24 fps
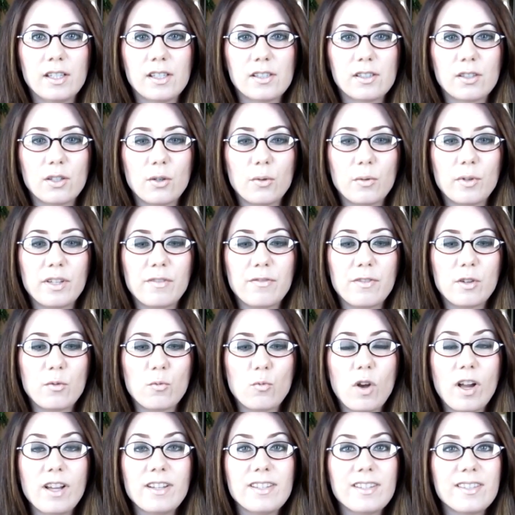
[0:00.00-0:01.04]
So if you
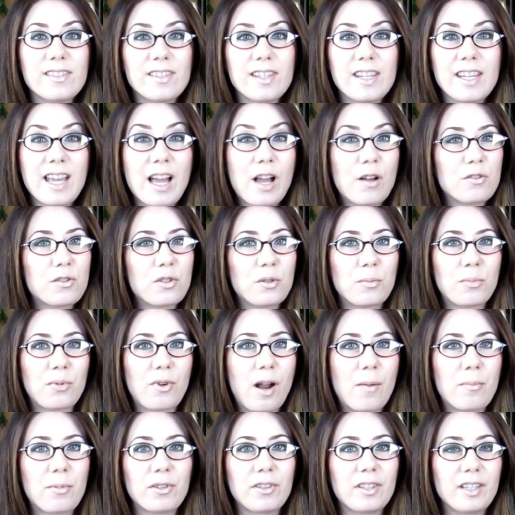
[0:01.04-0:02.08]
want to see how to
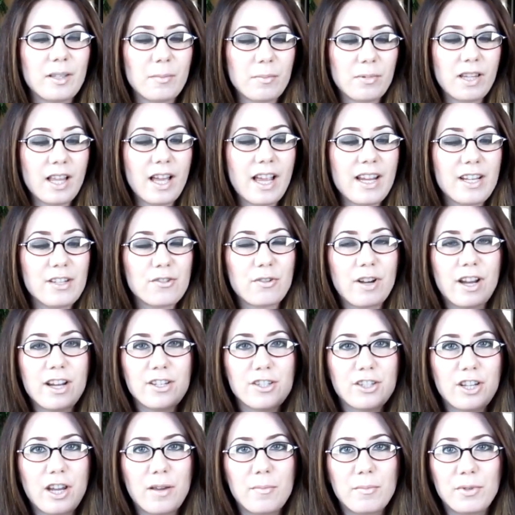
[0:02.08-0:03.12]
properly apply dry
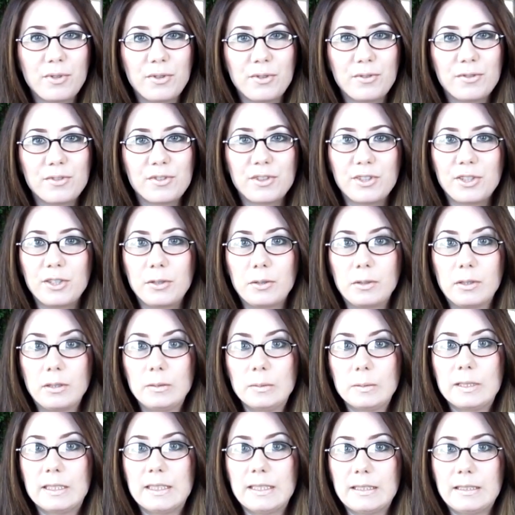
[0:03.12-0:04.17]
shampoo so you
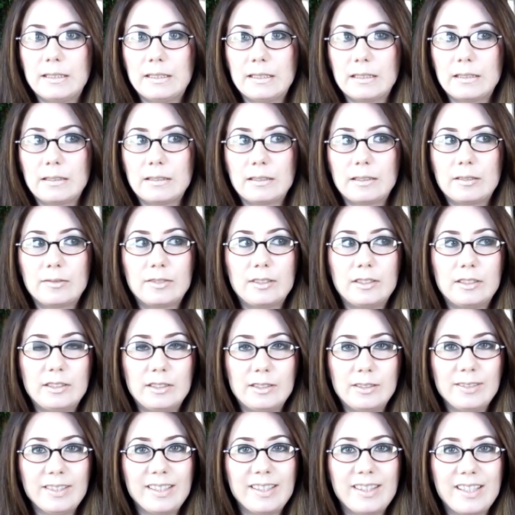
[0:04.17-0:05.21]
don't get dandruff and you
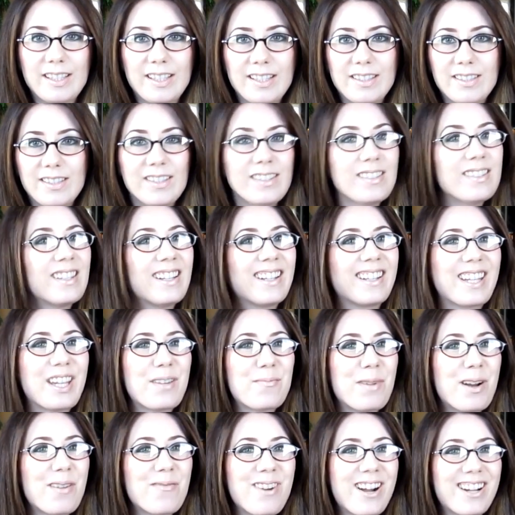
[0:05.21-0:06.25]
don't get the itchies, then
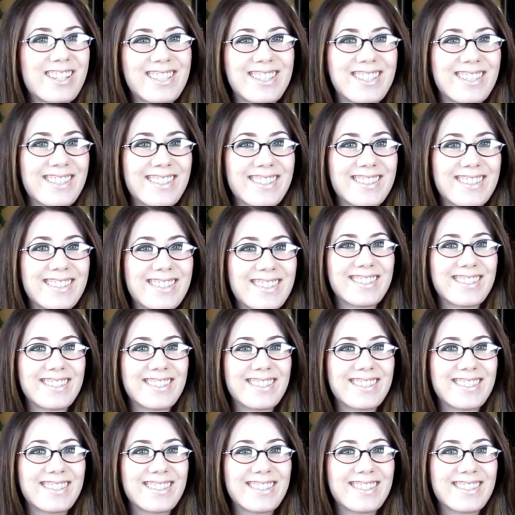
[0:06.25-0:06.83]
keep on watching.